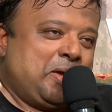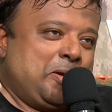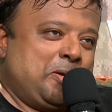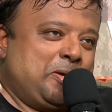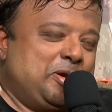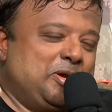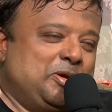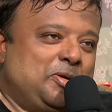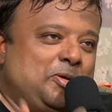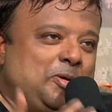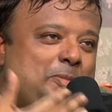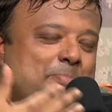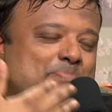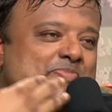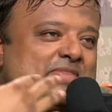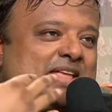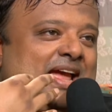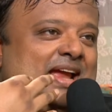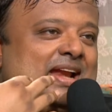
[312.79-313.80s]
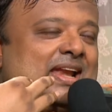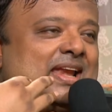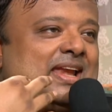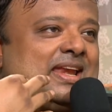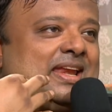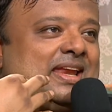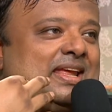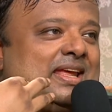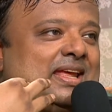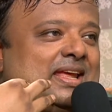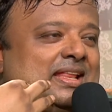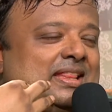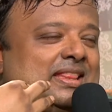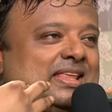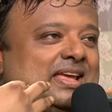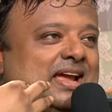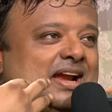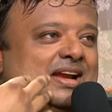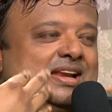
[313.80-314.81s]
You know, and
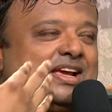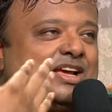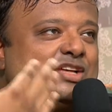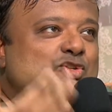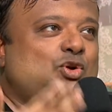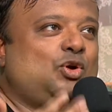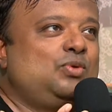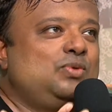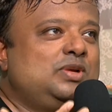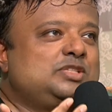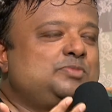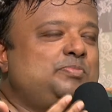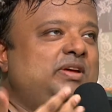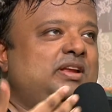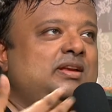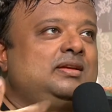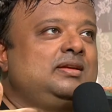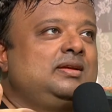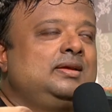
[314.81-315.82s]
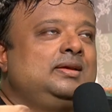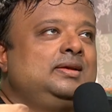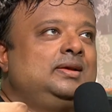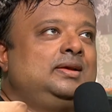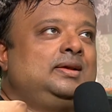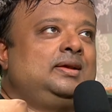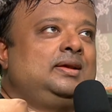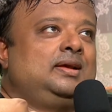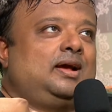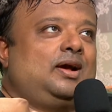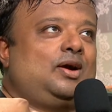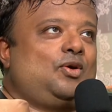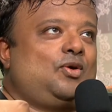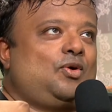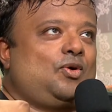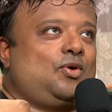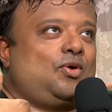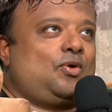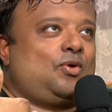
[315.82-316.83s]
the idea has always been,
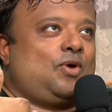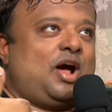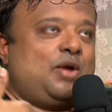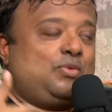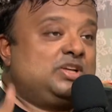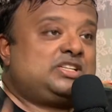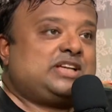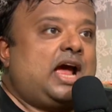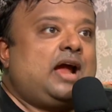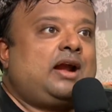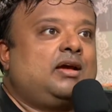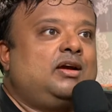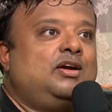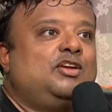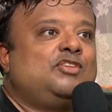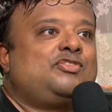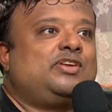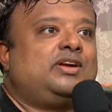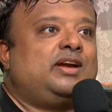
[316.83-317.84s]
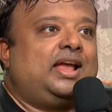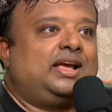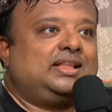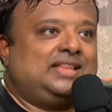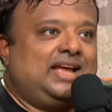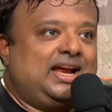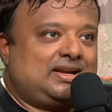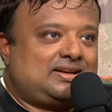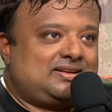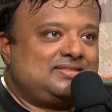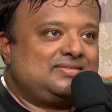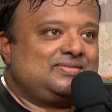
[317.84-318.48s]
oh, I wish I had a girlfriend like that.